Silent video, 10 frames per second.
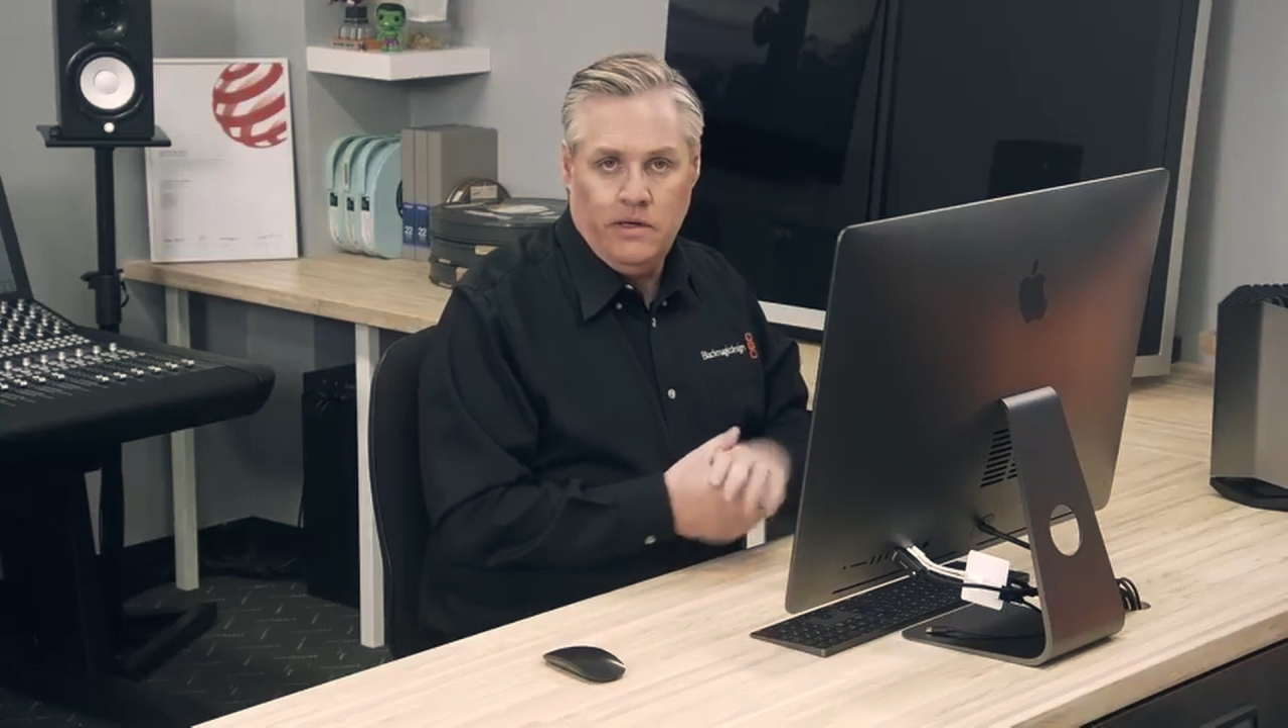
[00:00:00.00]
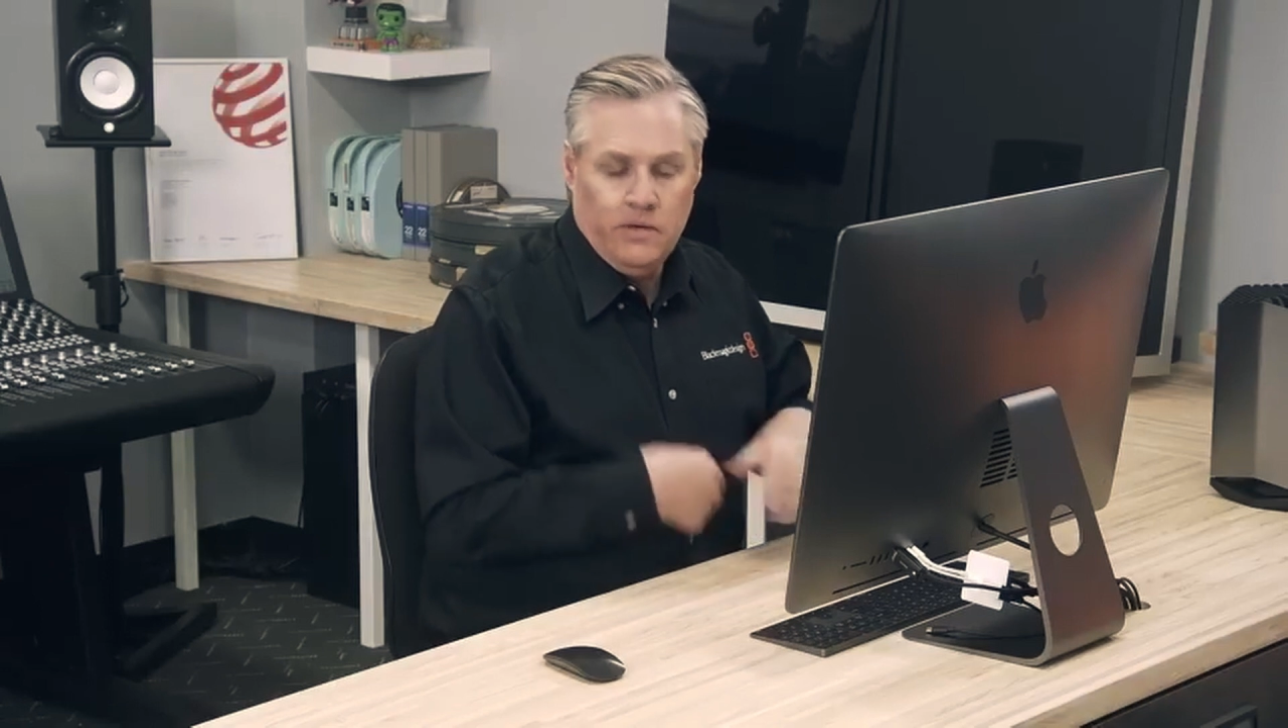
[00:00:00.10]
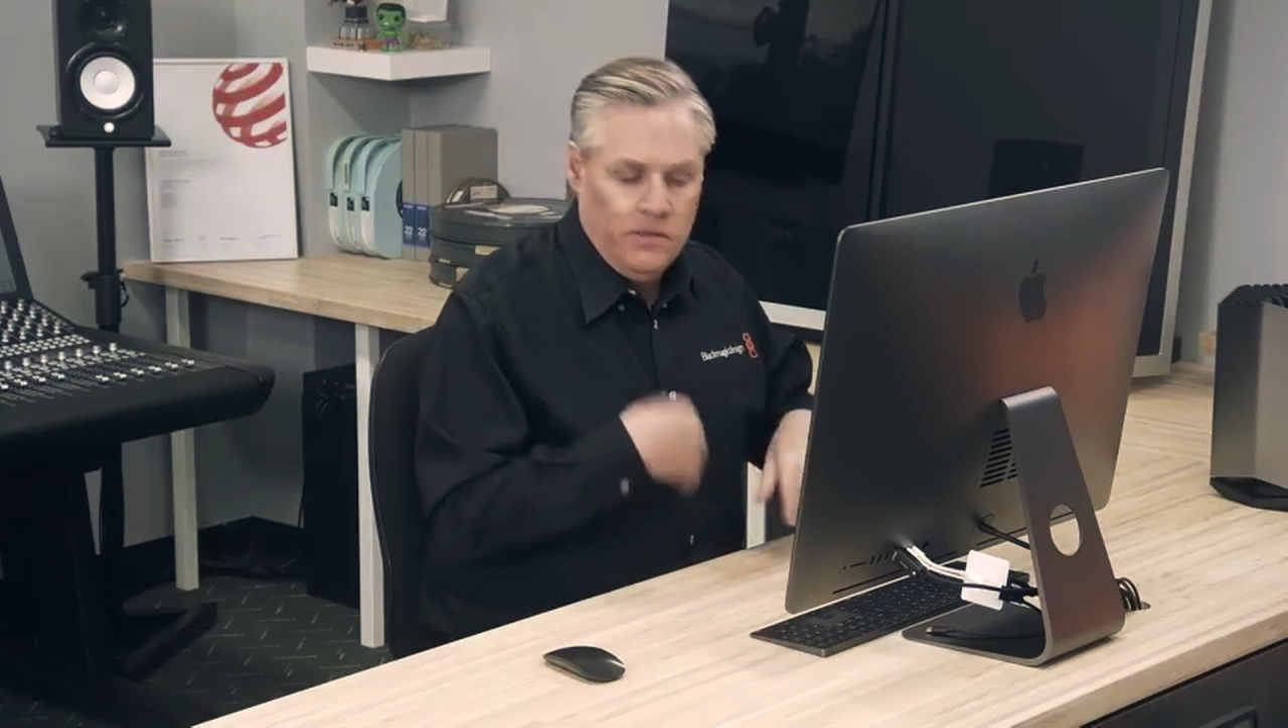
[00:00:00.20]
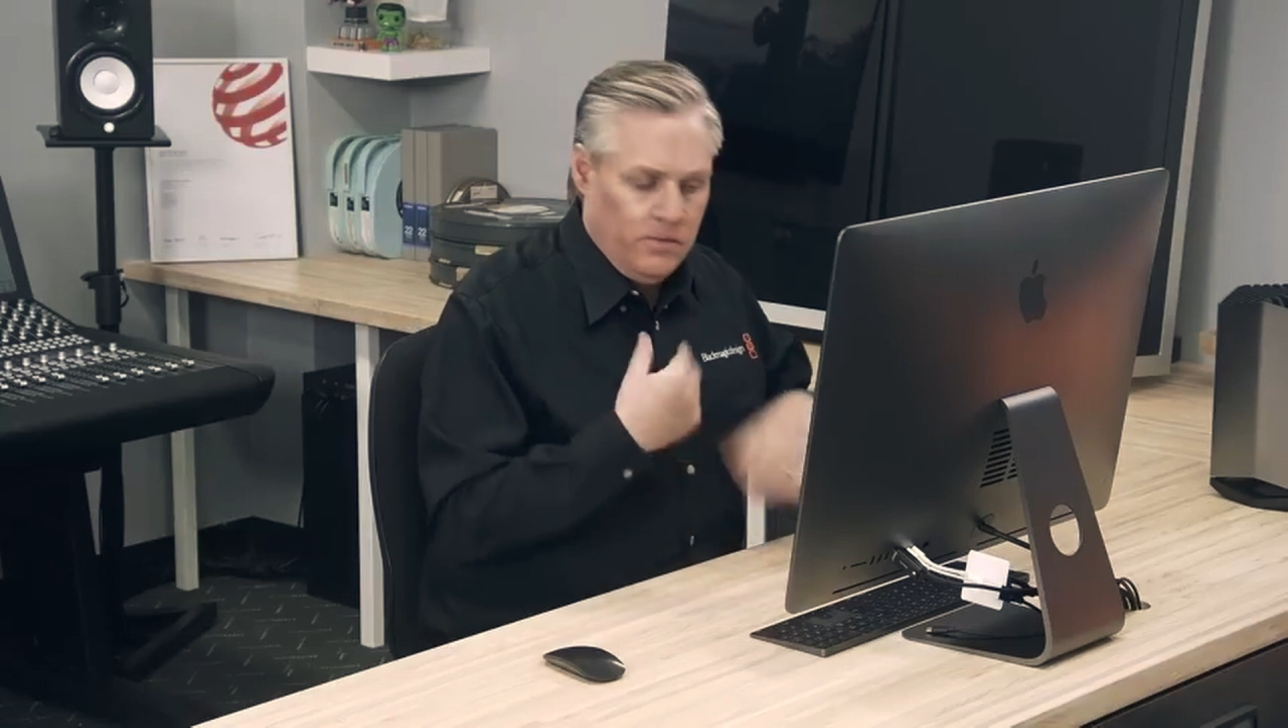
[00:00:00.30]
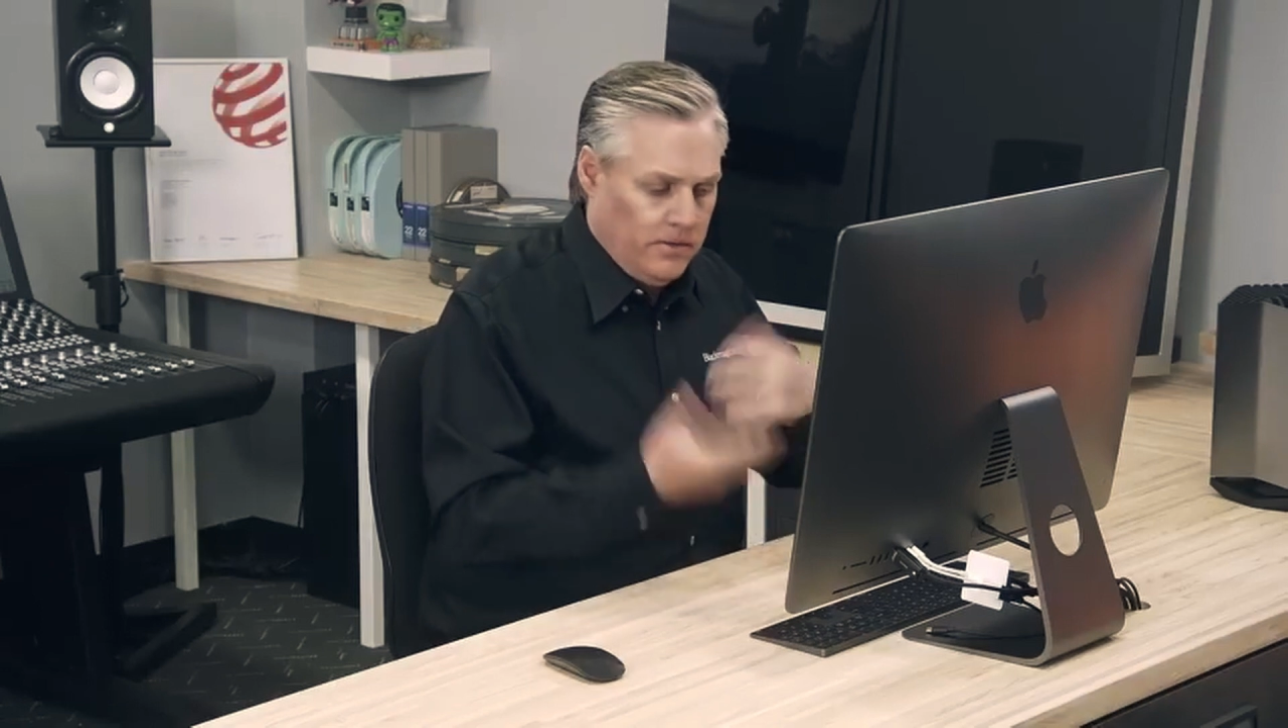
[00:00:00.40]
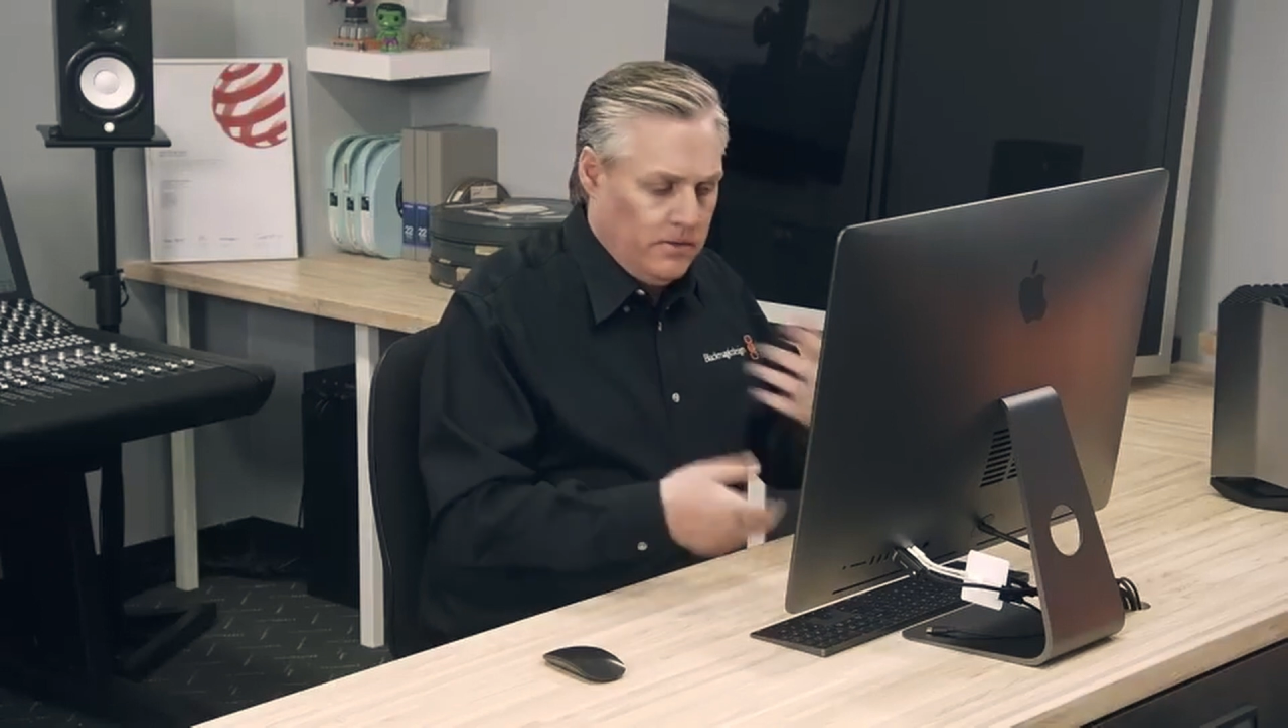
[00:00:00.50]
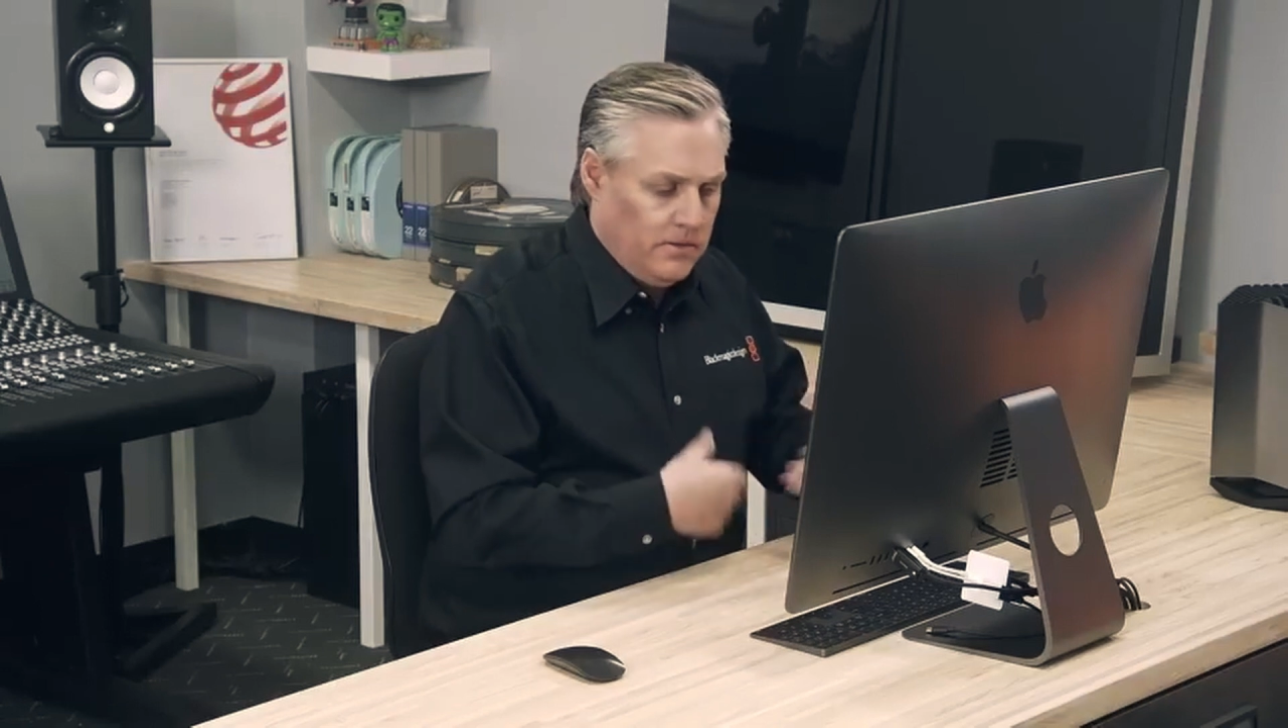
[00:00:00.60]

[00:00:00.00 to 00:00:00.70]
You really want it